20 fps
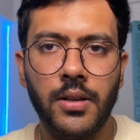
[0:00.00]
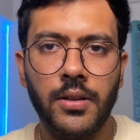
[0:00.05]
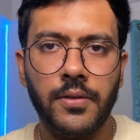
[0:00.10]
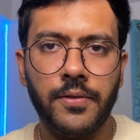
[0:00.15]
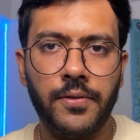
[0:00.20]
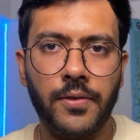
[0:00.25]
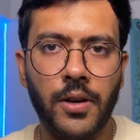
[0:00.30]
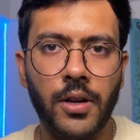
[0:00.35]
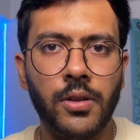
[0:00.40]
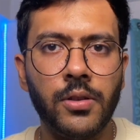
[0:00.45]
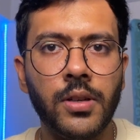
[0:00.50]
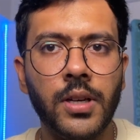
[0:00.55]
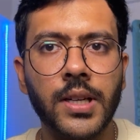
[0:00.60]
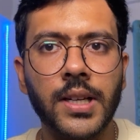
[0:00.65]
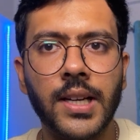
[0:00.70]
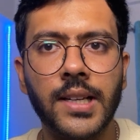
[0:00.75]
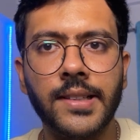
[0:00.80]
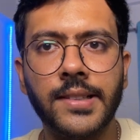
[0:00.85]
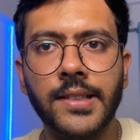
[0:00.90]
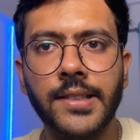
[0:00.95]
Follow a
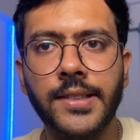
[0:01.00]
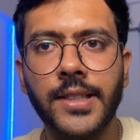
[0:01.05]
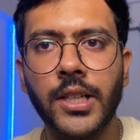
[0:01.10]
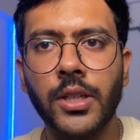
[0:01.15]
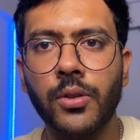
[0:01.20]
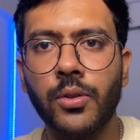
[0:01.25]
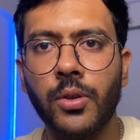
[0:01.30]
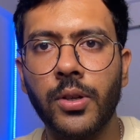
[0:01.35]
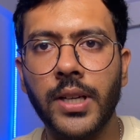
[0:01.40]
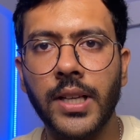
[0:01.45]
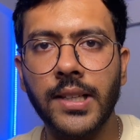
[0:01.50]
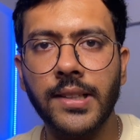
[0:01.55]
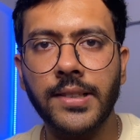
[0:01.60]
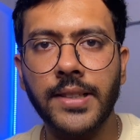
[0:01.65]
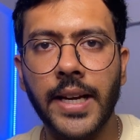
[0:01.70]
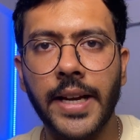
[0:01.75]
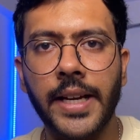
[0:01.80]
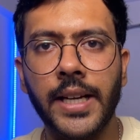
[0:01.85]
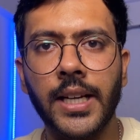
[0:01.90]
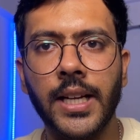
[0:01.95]
consistent coding
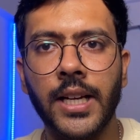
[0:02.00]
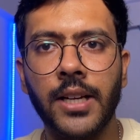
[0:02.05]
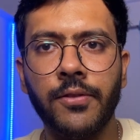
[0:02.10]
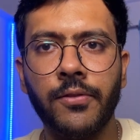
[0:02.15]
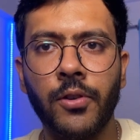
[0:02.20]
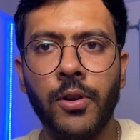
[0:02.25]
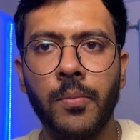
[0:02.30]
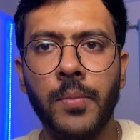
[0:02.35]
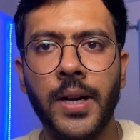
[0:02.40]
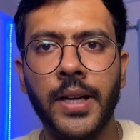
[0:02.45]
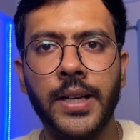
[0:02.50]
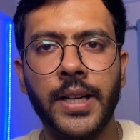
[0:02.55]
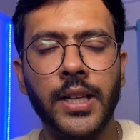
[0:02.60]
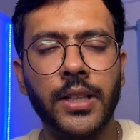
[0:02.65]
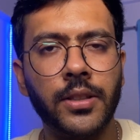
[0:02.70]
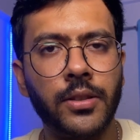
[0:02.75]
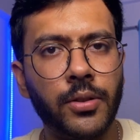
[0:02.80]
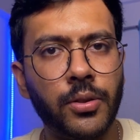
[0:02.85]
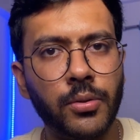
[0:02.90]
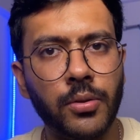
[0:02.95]
style and formatting
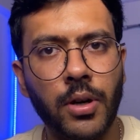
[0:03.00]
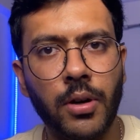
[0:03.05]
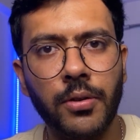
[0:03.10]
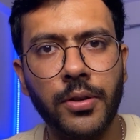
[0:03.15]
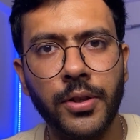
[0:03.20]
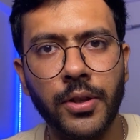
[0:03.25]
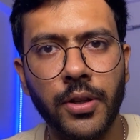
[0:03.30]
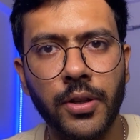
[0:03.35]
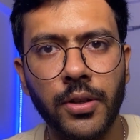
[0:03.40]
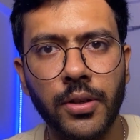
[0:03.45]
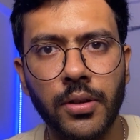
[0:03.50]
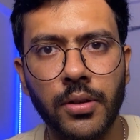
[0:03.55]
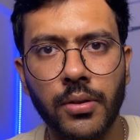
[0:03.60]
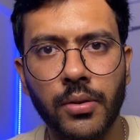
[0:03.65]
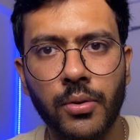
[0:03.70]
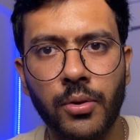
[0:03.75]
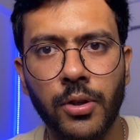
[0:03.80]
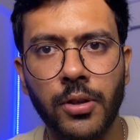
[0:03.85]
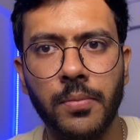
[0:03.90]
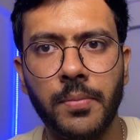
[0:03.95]
throughout your
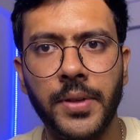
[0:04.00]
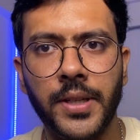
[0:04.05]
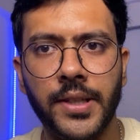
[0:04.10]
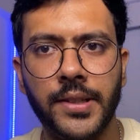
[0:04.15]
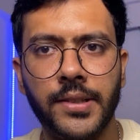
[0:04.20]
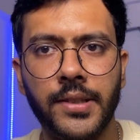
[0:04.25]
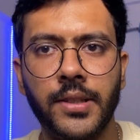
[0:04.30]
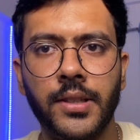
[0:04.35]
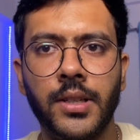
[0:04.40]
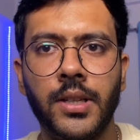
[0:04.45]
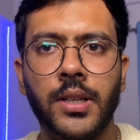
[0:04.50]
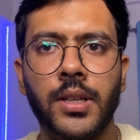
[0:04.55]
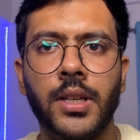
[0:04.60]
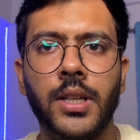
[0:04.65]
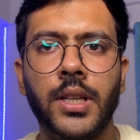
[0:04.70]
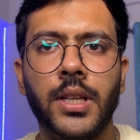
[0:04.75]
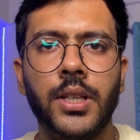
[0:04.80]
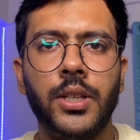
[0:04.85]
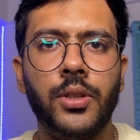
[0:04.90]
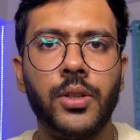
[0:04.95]
code base.
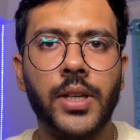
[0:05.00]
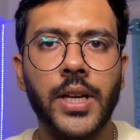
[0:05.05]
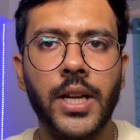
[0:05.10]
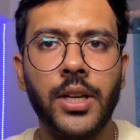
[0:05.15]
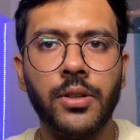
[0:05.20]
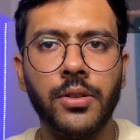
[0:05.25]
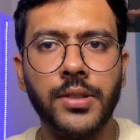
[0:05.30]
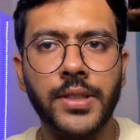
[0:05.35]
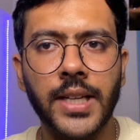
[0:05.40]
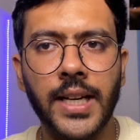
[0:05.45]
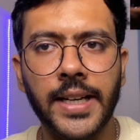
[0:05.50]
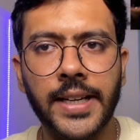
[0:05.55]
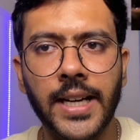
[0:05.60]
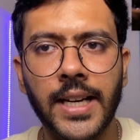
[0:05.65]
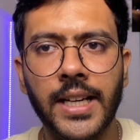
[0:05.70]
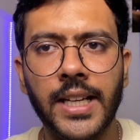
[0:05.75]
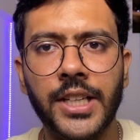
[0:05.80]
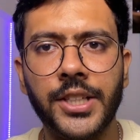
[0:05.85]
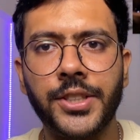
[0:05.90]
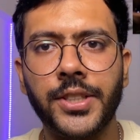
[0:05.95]
You can use
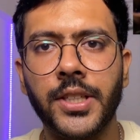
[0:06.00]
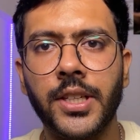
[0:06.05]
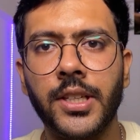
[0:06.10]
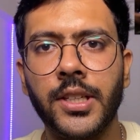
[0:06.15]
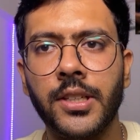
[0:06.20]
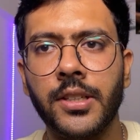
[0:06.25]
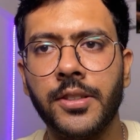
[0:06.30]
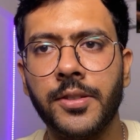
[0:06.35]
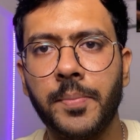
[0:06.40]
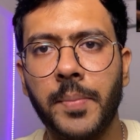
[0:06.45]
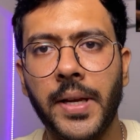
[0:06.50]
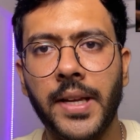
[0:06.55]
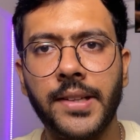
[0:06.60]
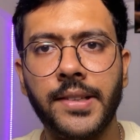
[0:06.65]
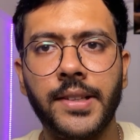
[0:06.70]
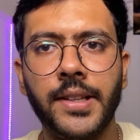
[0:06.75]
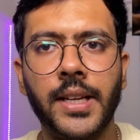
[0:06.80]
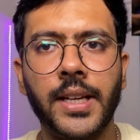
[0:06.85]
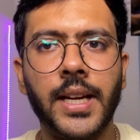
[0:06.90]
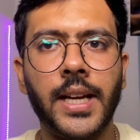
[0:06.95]
indentation,
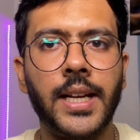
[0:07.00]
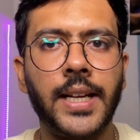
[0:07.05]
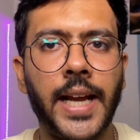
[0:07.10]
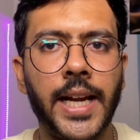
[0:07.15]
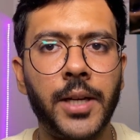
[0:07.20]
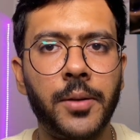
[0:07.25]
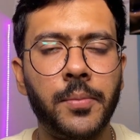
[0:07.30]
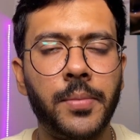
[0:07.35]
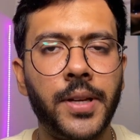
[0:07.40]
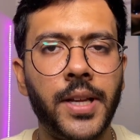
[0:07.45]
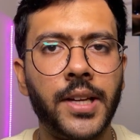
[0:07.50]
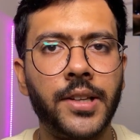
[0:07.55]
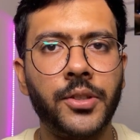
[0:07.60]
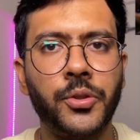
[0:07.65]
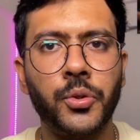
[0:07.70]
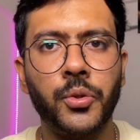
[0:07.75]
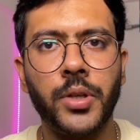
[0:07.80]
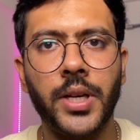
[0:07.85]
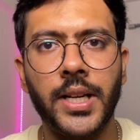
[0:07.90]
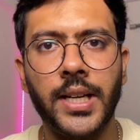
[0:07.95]
spacing and line breaks
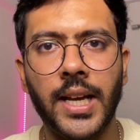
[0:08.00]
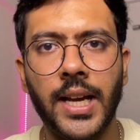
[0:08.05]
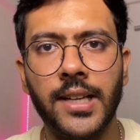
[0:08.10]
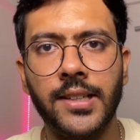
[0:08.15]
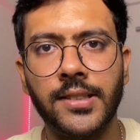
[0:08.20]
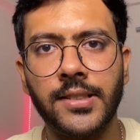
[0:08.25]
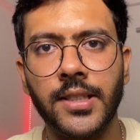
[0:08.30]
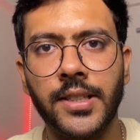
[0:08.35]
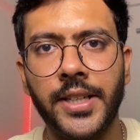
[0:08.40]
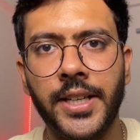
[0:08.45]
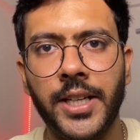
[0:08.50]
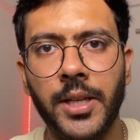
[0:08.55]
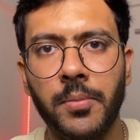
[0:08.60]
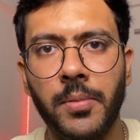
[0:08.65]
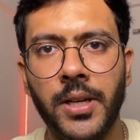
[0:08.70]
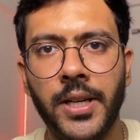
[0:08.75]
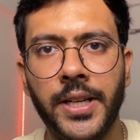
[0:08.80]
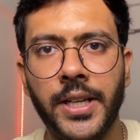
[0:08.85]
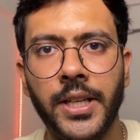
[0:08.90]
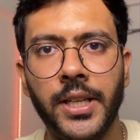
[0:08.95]
to enhance the
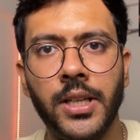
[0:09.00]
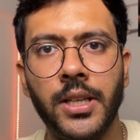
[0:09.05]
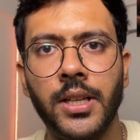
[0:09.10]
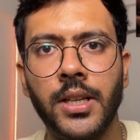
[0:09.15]
readability.